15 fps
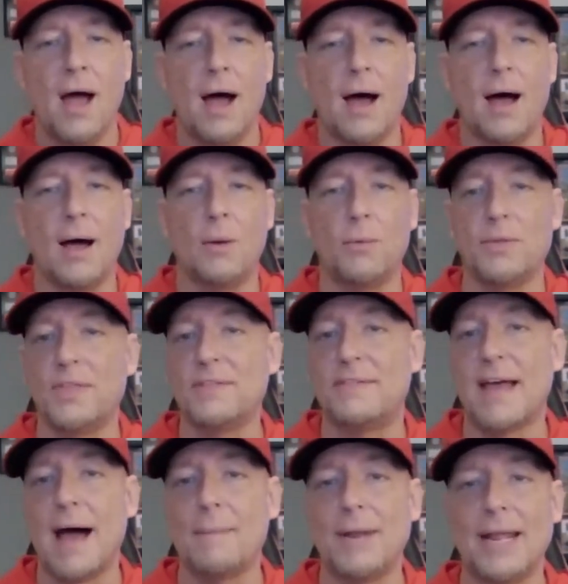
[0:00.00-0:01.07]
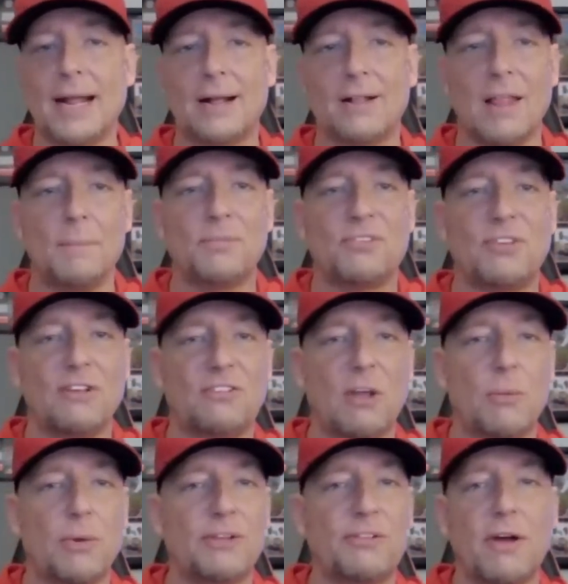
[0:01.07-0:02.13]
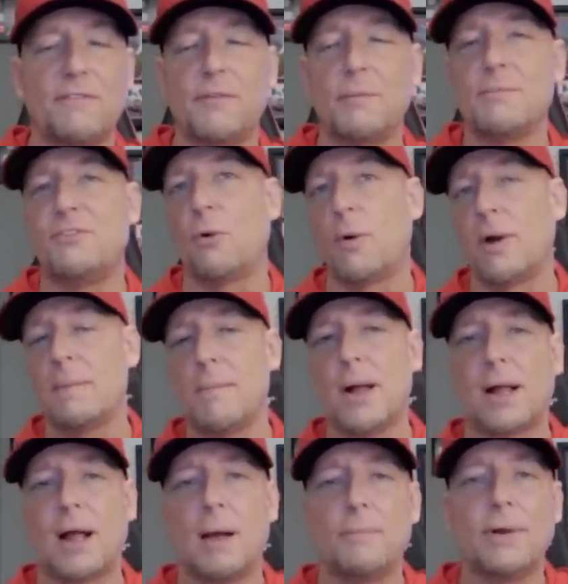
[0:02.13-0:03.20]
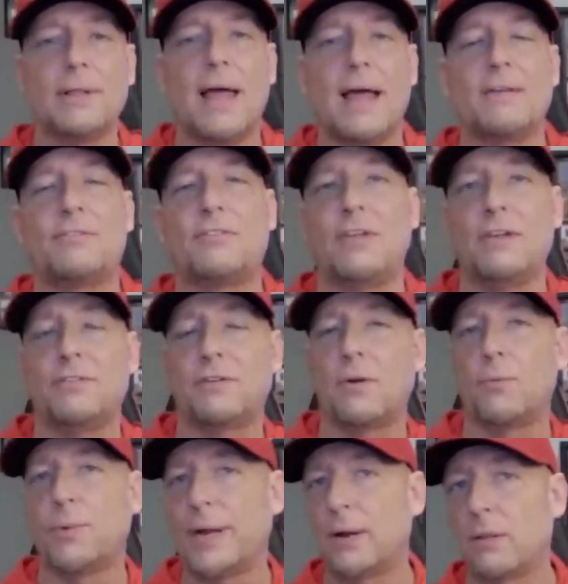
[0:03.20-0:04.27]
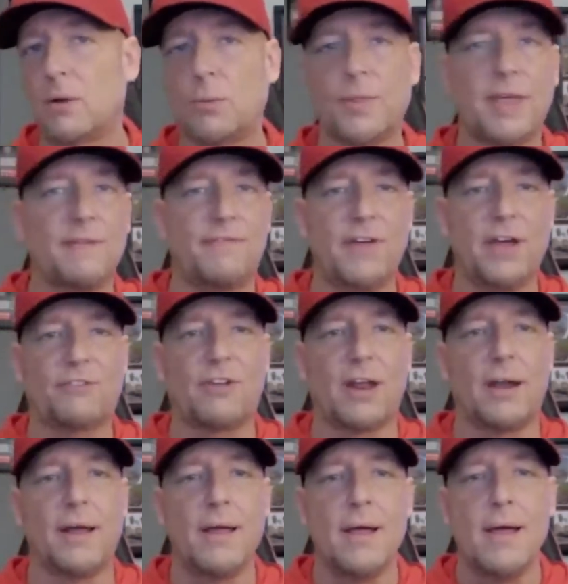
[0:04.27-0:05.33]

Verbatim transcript: Uh, were the dominant glimpses that we saw from Jordan Montgomery last season real, or were they fiction?